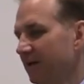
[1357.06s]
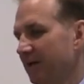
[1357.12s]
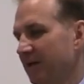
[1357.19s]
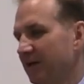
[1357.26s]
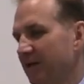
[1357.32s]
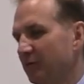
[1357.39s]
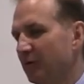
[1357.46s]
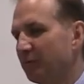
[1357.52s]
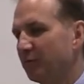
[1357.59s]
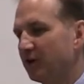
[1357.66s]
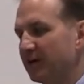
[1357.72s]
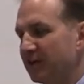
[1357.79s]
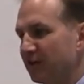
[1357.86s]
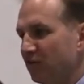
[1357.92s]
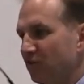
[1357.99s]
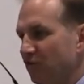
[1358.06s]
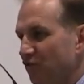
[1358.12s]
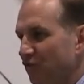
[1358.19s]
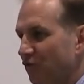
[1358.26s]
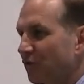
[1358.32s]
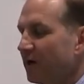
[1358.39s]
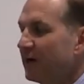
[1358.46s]
and it will bring
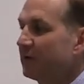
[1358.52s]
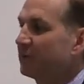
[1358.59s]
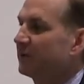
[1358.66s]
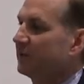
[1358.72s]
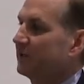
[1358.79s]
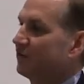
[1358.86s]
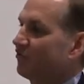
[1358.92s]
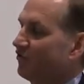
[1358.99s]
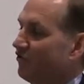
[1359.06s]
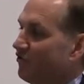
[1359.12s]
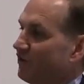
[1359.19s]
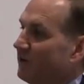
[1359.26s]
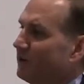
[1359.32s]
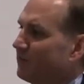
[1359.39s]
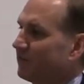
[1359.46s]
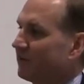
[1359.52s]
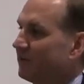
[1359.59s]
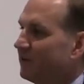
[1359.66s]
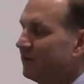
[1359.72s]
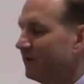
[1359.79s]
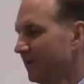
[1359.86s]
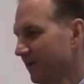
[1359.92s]
great relationships
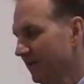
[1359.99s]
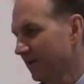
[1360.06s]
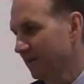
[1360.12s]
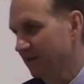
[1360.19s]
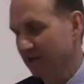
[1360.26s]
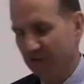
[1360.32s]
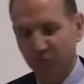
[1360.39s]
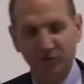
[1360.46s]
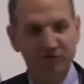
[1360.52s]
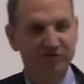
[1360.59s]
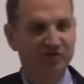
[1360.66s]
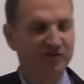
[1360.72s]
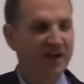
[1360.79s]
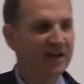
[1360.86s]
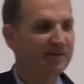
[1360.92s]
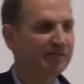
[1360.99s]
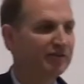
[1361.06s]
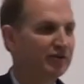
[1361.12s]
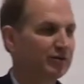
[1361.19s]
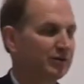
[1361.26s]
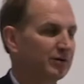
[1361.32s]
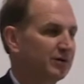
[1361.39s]
and it will save
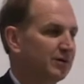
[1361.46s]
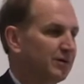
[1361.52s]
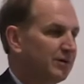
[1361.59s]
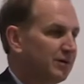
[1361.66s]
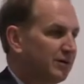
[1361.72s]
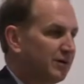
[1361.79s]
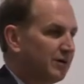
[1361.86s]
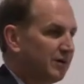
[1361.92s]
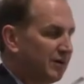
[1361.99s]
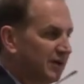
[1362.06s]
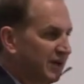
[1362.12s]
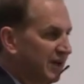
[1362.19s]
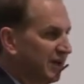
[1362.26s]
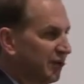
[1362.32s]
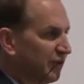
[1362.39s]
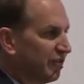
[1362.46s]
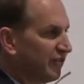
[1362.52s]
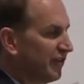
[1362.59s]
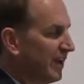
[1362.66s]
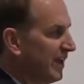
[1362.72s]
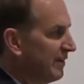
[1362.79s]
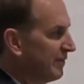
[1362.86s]
you. It'll
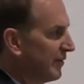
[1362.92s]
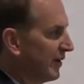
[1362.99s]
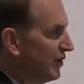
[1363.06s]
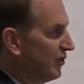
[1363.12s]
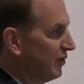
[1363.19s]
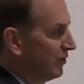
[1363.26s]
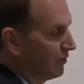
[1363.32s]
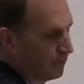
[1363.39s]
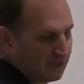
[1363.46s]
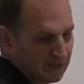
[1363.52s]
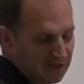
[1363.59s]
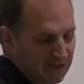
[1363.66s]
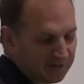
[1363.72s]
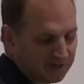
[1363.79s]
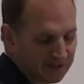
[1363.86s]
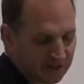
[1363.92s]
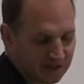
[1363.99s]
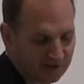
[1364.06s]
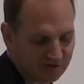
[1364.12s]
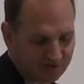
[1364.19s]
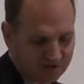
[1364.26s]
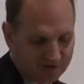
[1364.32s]
save you in every
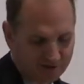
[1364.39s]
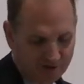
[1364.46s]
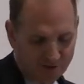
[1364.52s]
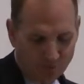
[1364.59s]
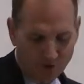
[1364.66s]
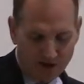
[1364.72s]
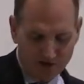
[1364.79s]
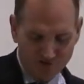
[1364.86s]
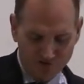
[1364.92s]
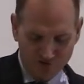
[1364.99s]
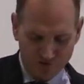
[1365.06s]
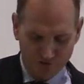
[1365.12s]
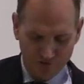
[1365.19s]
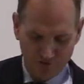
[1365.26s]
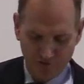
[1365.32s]
nation around you.